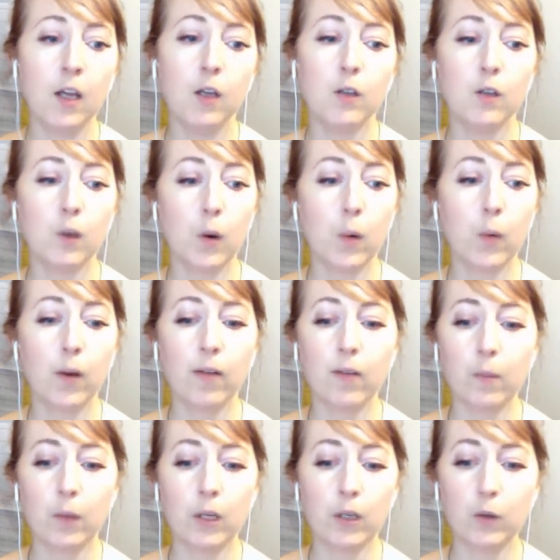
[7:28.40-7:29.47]
So if
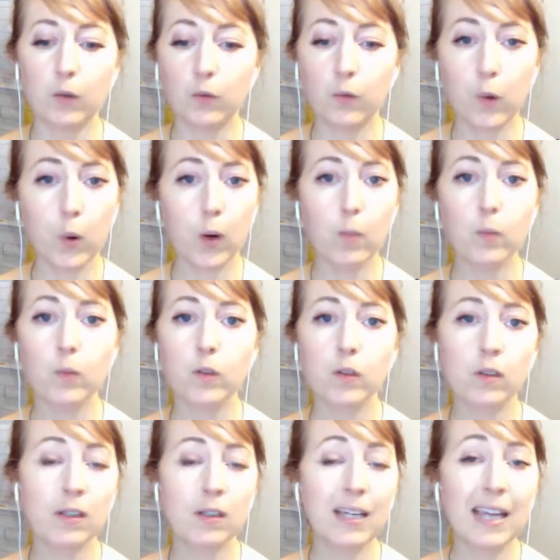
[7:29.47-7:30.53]
I'm going to use
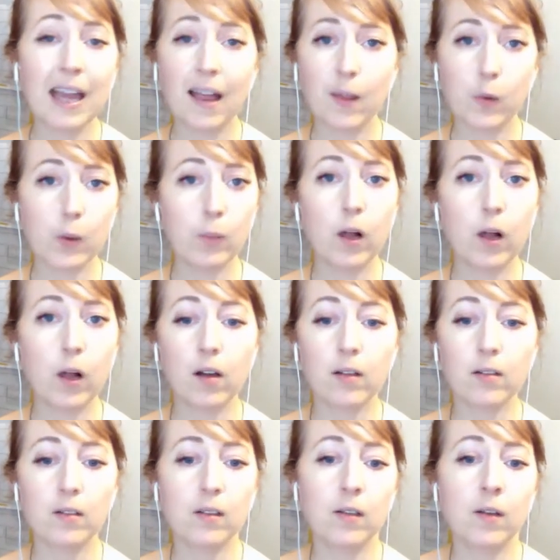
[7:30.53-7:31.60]
forms, gallery
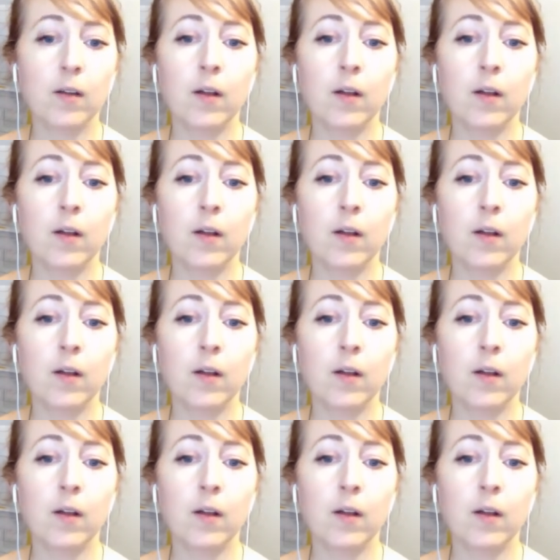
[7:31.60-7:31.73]
blocks,